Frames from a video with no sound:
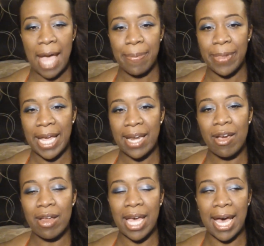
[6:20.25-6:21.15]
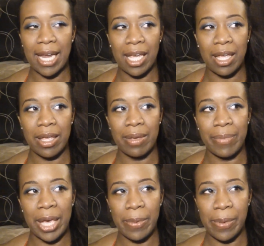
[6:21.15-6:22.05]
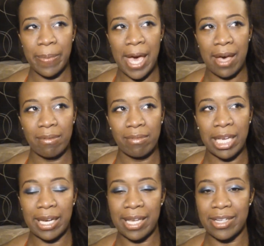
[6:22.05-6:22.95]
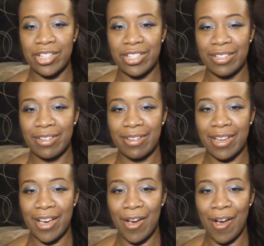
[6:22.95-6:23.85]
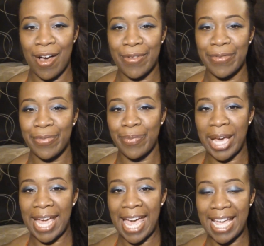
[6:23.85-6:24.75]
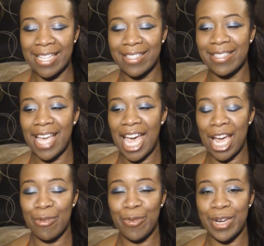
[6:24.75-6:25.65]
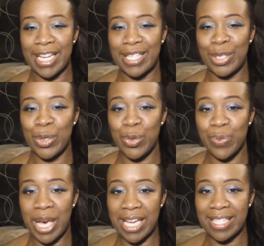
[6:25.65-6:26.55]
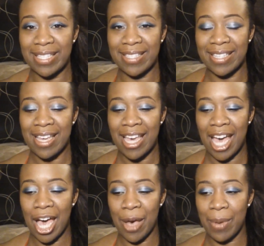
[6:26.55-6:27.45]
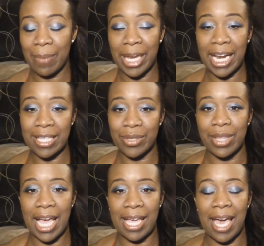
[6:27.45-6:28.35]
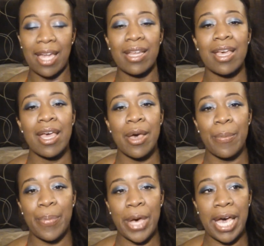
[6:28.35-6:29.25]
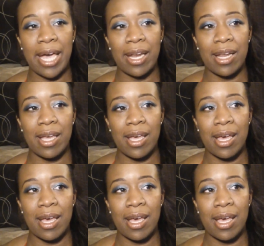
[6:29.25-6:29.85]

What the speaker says: I plan on cutting maybe about 1 inch off my ends every 2 months. I might not do that yet, but